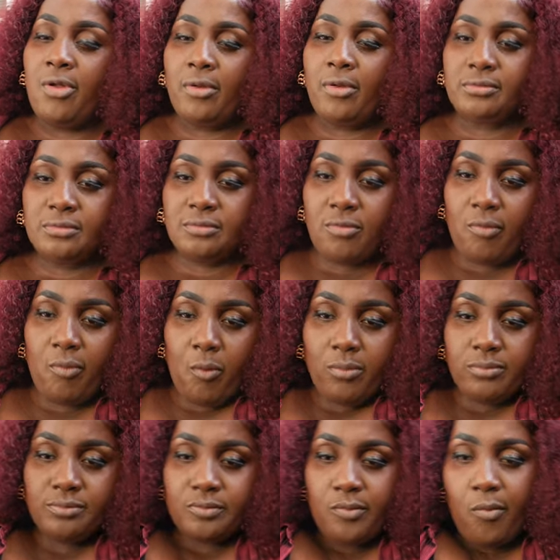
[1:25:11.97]
Mm.
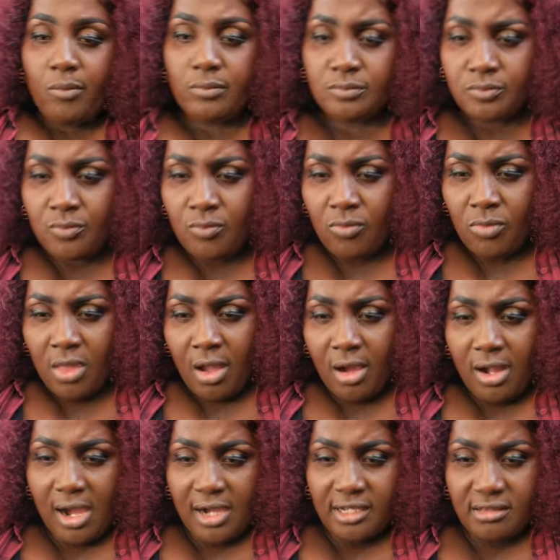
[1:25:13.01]

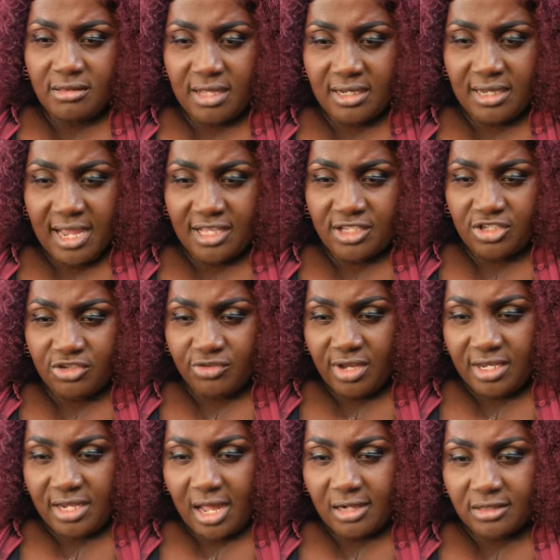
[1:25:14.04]
He's a
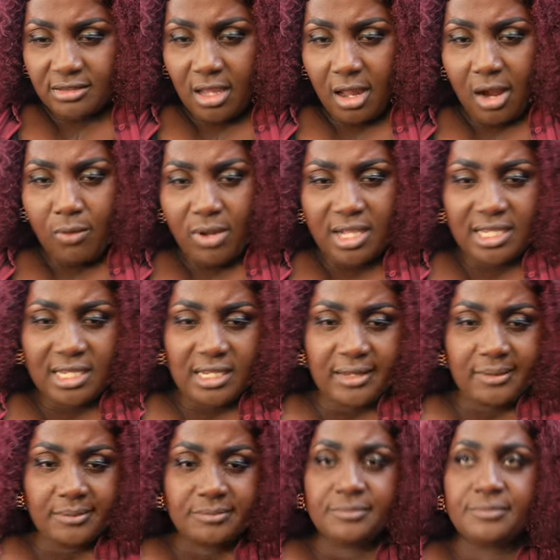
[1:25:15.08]
Nigerian actor. I will kill him.